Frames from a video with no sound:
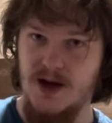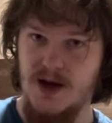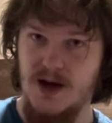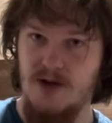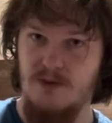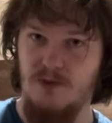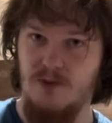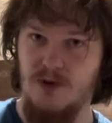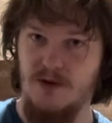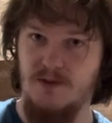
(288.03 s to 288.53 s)

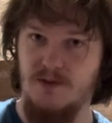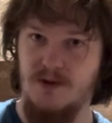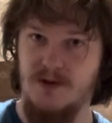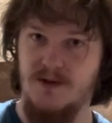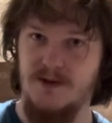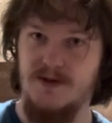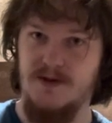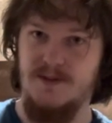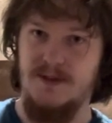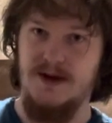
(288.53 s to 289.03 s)
and one
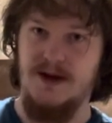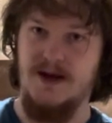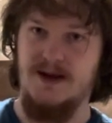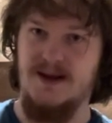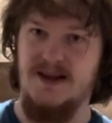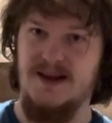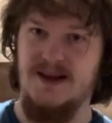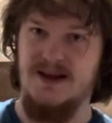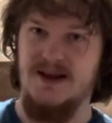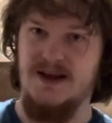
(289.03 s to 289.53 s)
wants to be
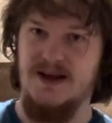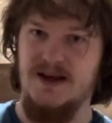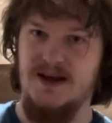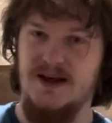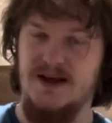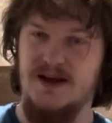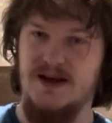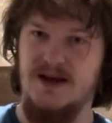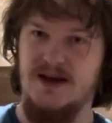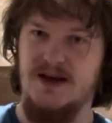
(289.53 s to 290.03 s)
as
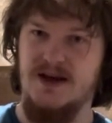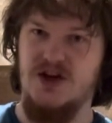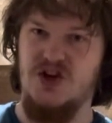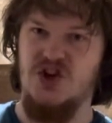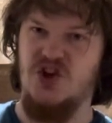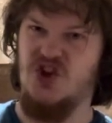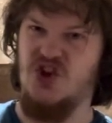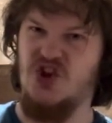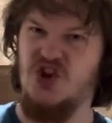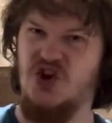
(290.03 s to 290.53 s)

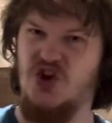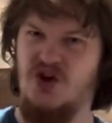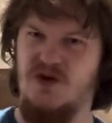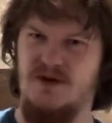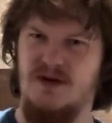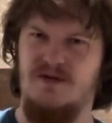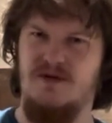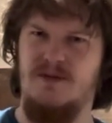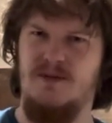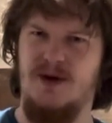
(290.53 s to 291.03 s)

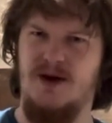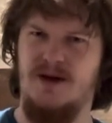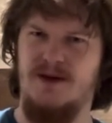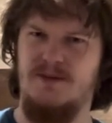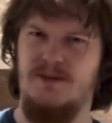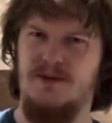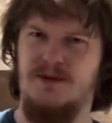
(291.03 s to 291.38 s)
conservative as possible.